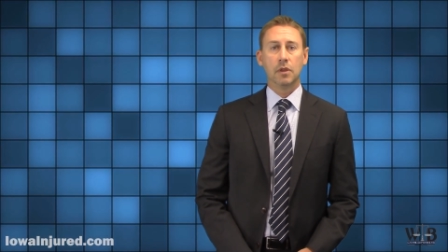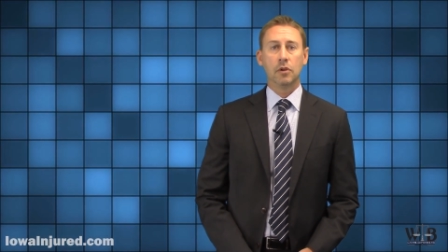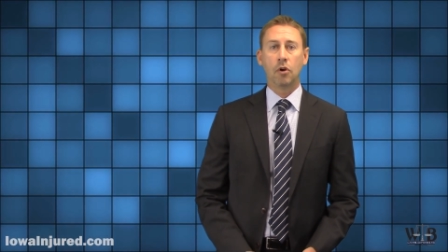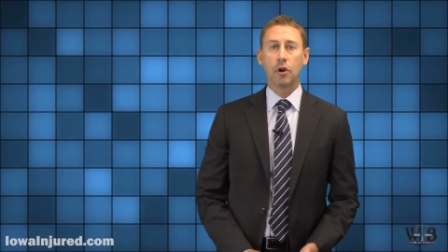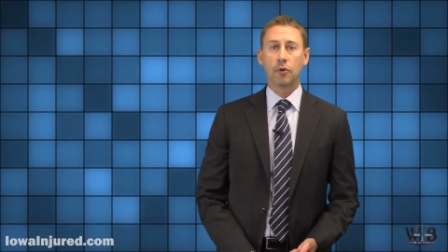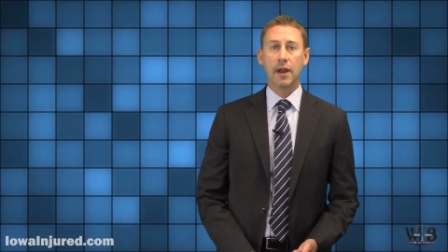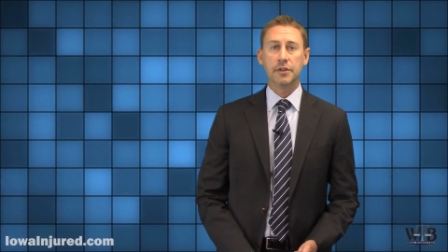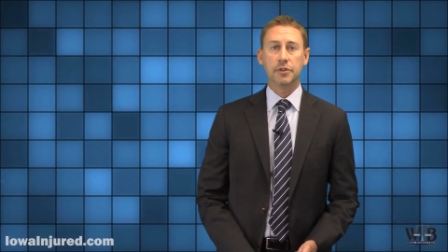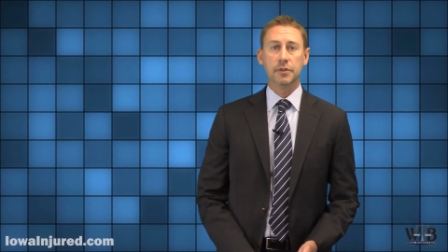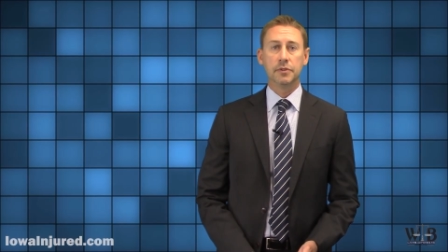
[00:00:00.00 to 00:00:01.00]
car
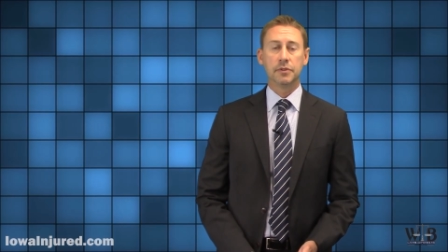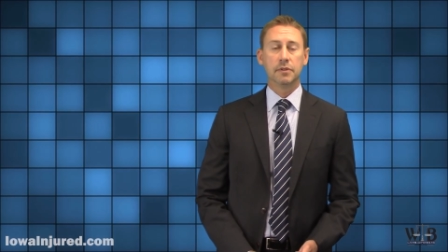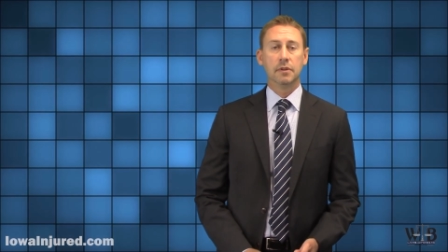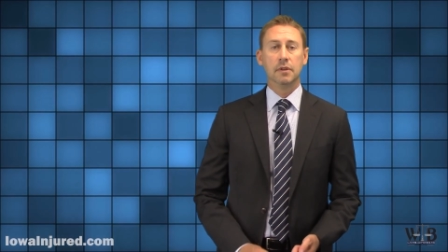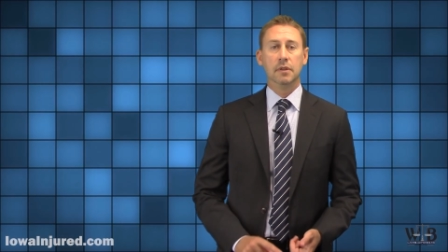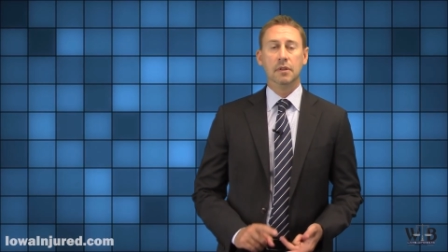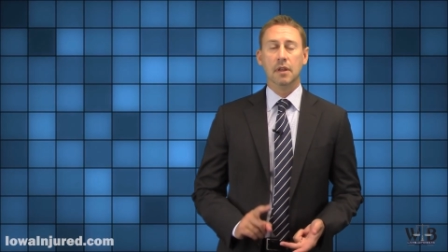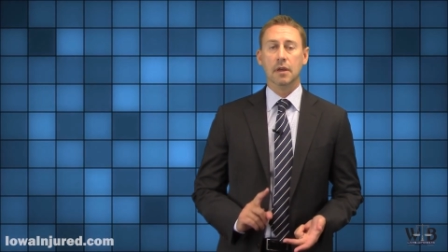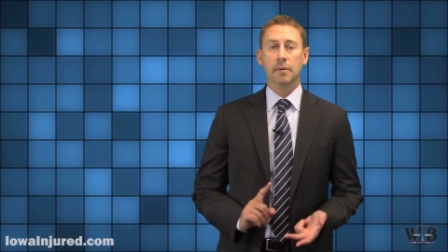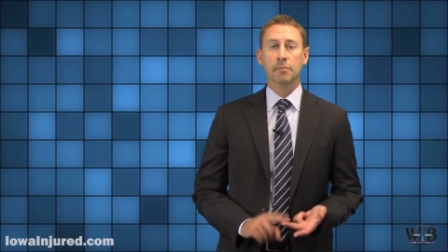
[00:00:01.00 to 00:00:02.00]
crashes,
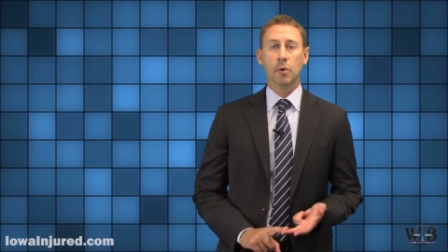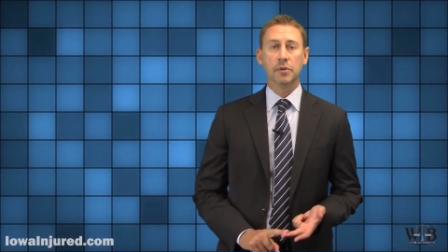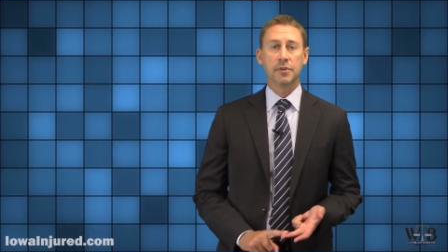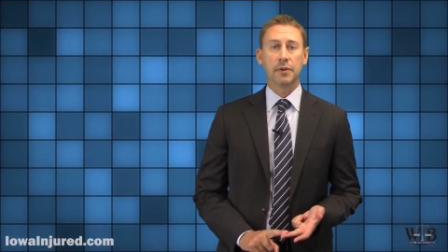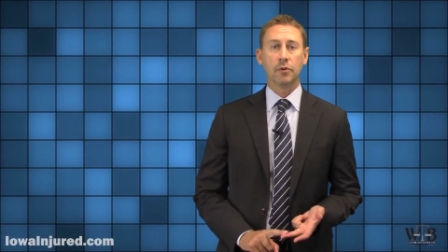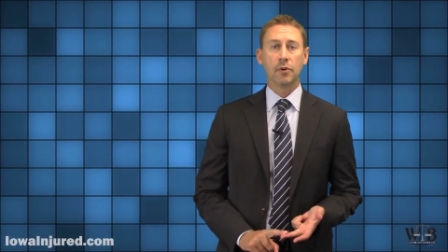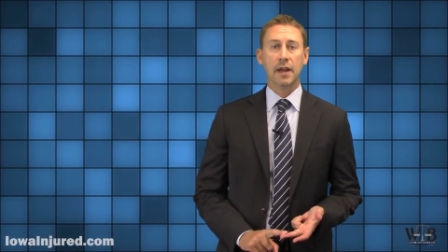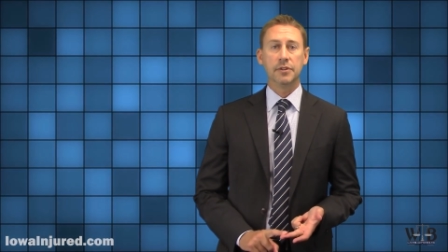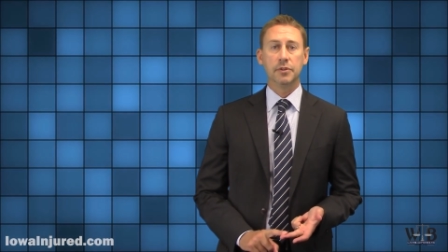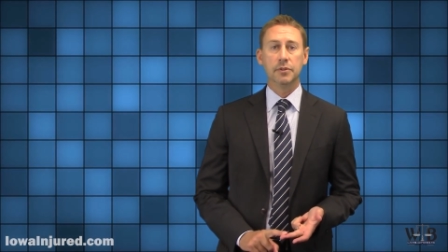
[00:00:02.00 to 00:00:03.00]
motorcycle
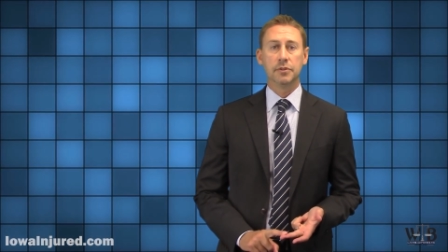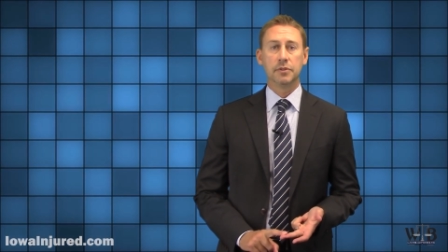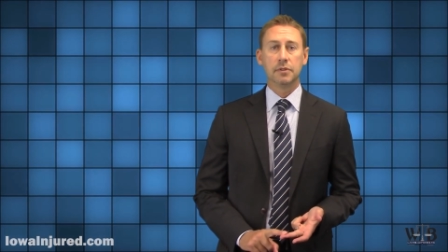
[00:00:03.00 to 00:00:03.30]
crashes,